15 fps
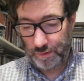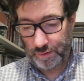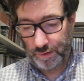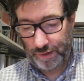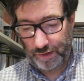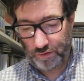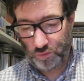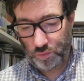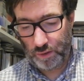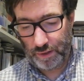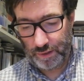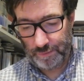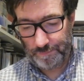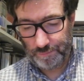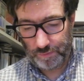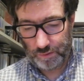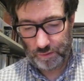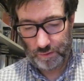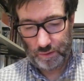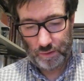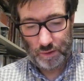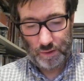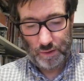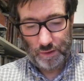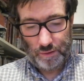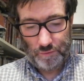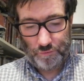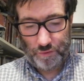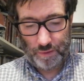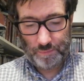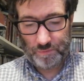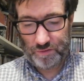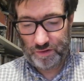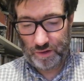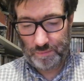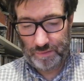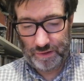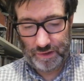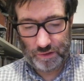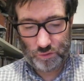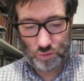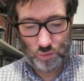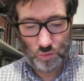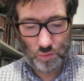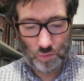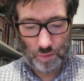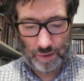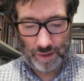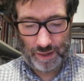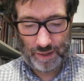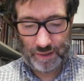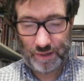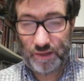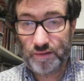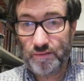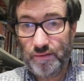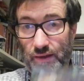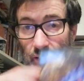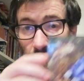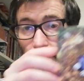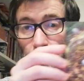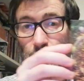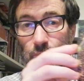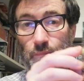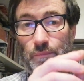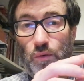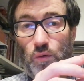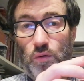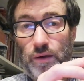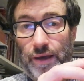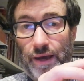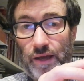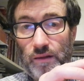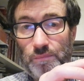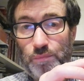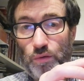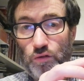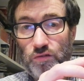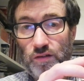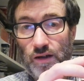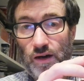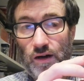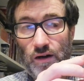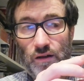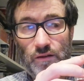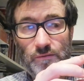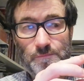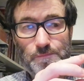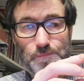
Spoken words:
The next one from Germany too, and it's a blue cat postcard.